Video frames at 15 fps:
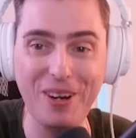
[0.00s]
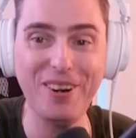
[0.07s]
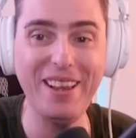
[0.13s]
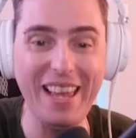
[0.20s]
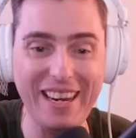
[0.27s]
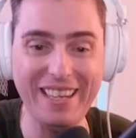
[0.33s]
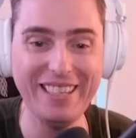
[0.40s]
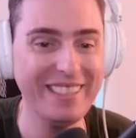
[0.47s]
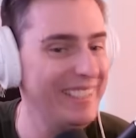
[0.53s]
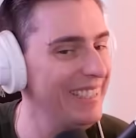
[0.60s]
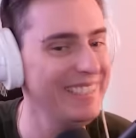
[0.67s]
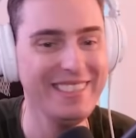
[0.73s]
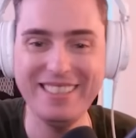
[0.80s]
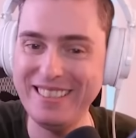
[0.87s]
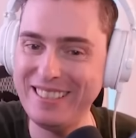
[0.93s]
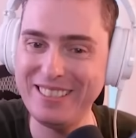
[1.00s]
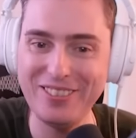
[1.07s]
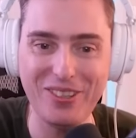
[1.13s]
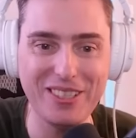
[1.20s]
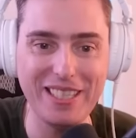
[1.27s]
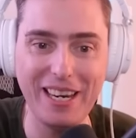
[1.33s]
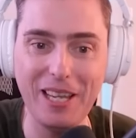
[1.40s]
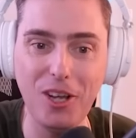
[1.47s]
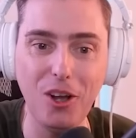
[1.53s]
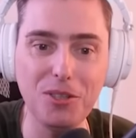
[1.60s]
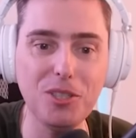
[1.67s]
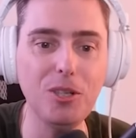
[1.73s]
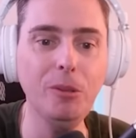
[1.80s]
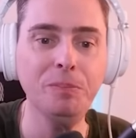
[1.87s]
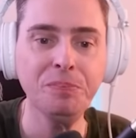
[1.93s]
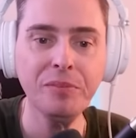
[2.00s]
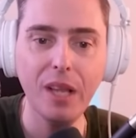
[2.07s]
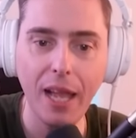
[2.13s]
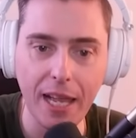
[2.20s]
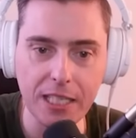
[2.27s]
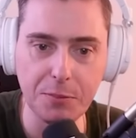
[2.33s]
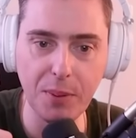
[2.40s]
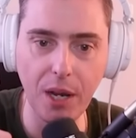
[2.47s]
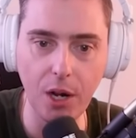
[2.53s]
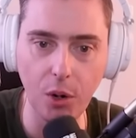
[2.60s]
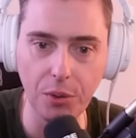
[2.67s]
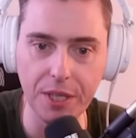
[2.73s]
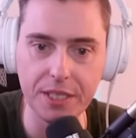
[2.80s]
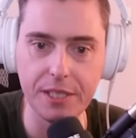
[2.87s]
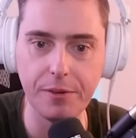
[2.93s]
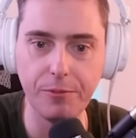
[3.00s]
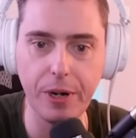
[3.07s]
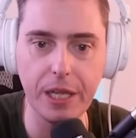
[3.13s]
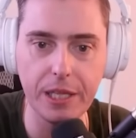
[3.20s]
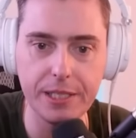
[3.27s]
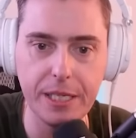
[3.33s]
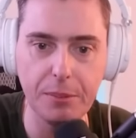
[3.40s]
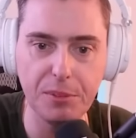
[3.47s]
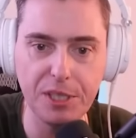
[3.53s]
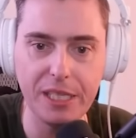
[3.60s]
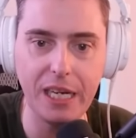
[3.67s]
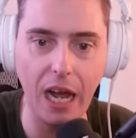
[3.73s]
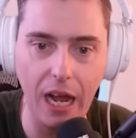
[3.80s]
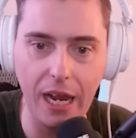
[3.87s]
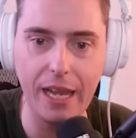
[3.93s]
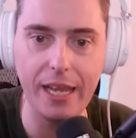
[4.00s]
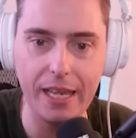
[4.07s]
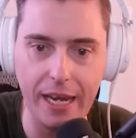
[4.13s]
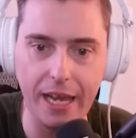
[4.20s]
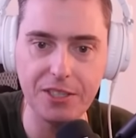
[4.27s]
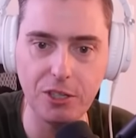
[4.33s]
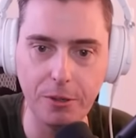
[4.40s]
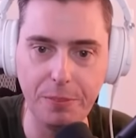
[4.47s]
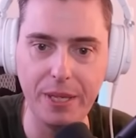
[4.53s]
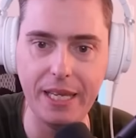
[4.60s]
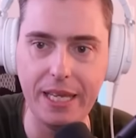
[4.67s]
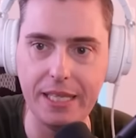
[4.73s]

heading. This is so exciting. Also, SBI Holdings and Franklin Templeton I and XRP